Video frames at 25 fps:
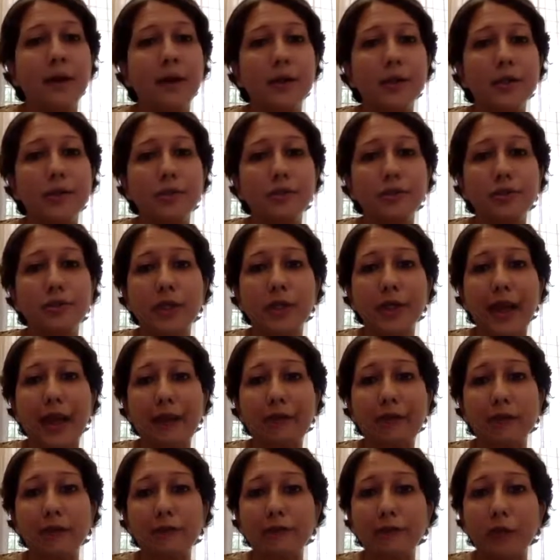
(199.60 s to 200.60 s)
you should
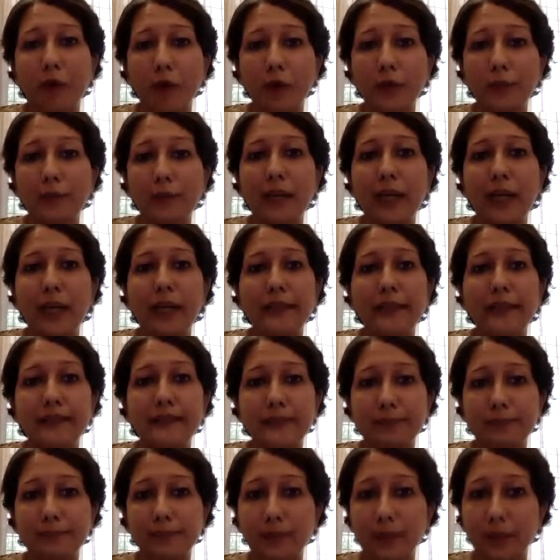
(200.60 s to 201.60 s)
have a
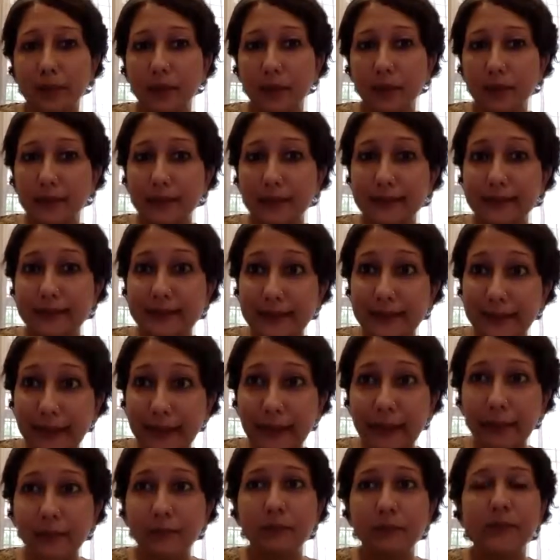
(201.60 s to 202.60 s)
formalized
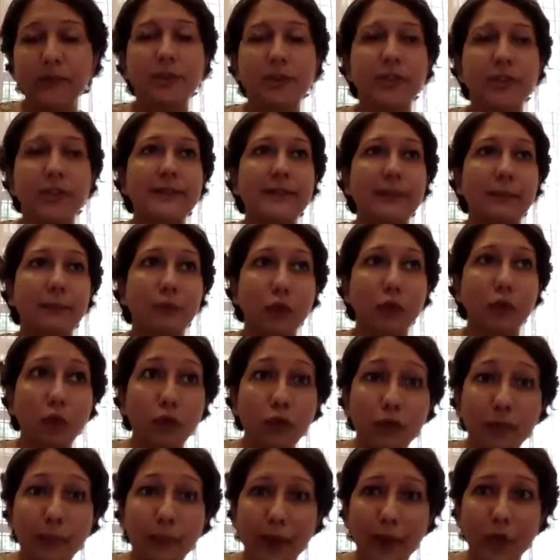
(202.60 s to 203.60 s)
scheme which is
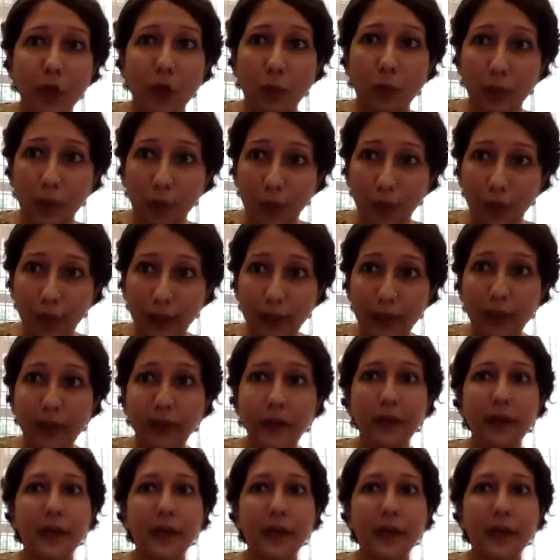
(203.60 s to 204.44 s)
approved by your board